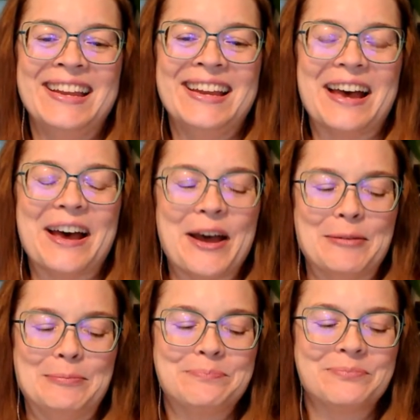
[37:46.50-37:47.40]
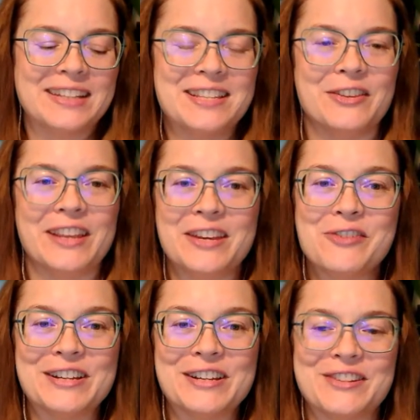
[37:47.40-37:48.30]
So the
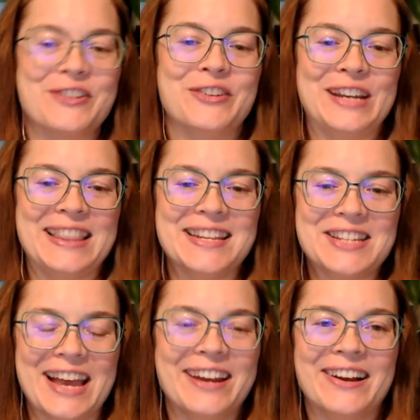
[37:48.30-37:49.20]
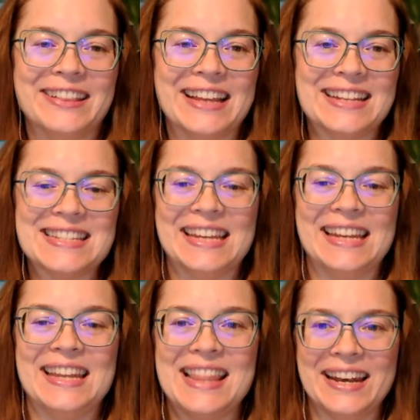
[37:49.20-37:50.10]
URLs are going in the chat on LinkedIn,
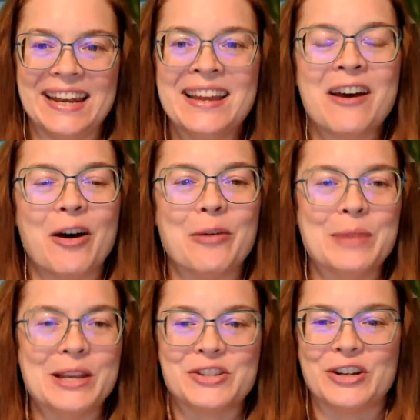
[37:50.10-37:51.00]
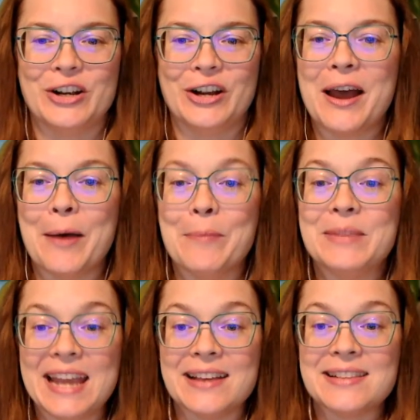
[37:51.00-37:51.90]
and then I'll make sure,
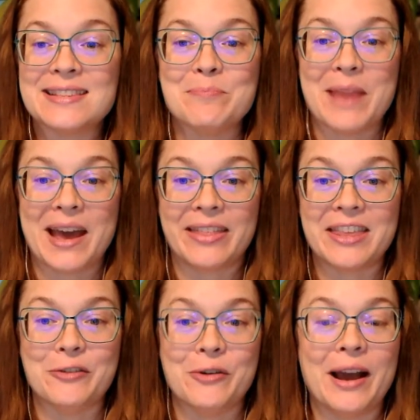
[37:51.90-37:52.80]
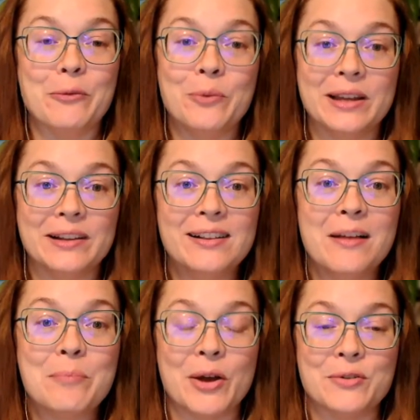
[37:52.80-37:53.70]
yes, Matthew, I will
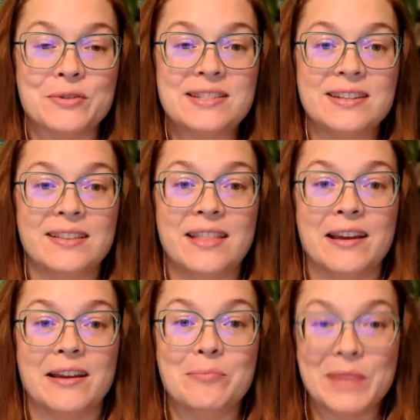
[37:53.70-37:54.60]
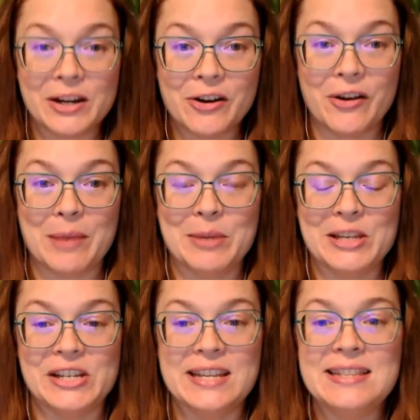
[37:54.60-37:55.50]
post the Miro
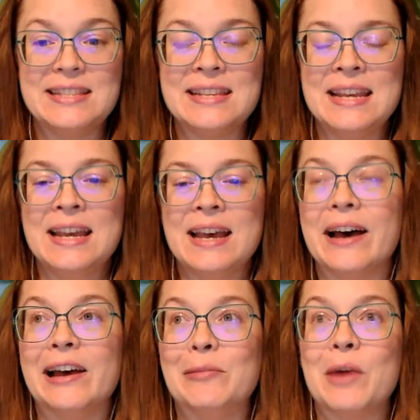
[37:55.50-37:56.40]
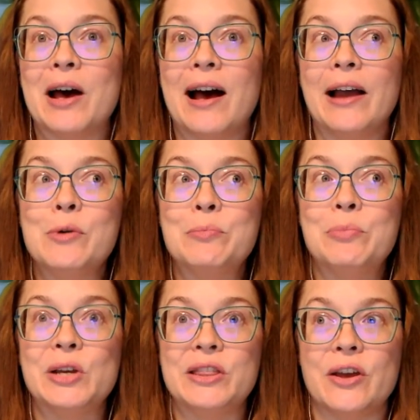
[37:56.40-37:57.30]
images. I will
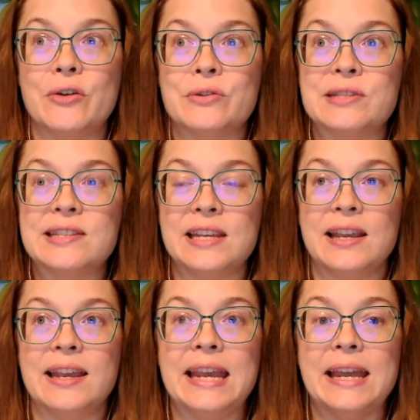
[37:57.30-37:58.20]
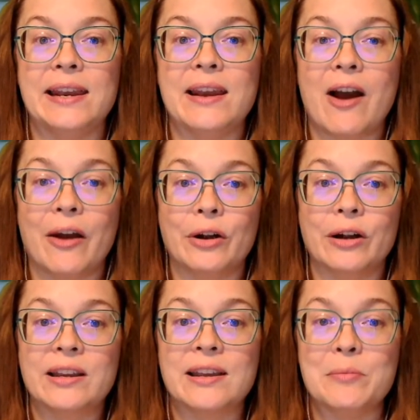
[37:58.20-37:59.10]
put those in our
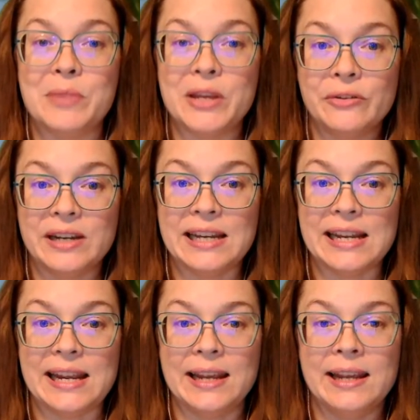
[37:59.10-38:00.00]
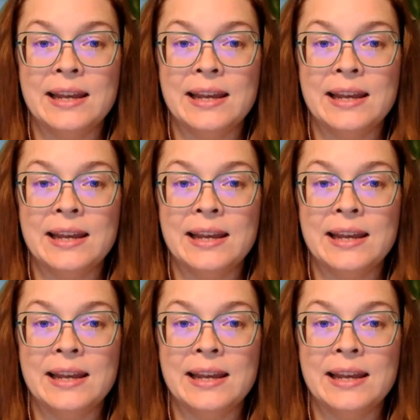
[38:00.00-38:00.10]
community.